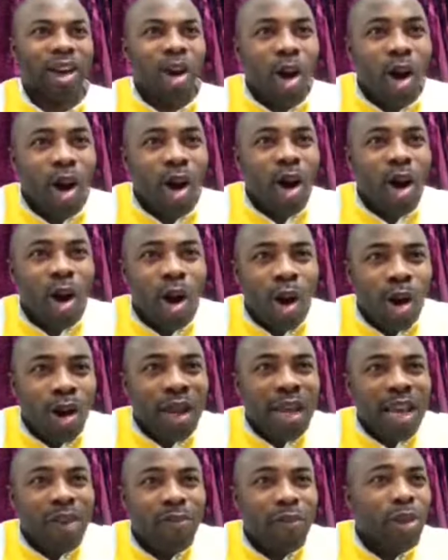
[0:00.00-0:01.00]
Or
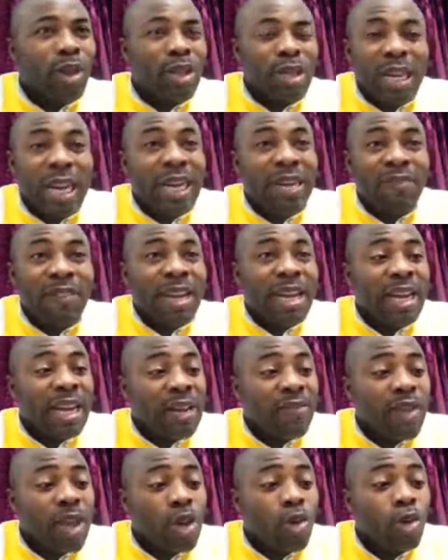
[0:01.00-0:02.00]
or if even
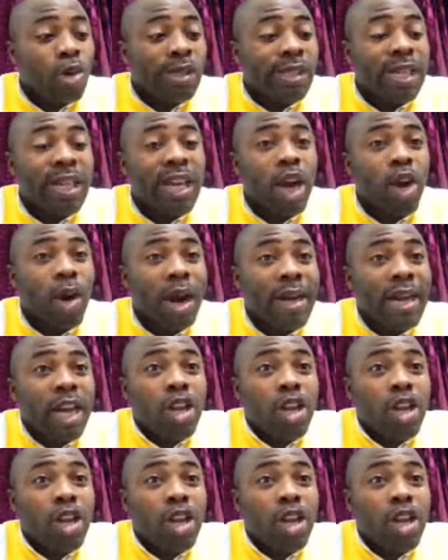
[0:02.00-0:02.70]
even you see the call,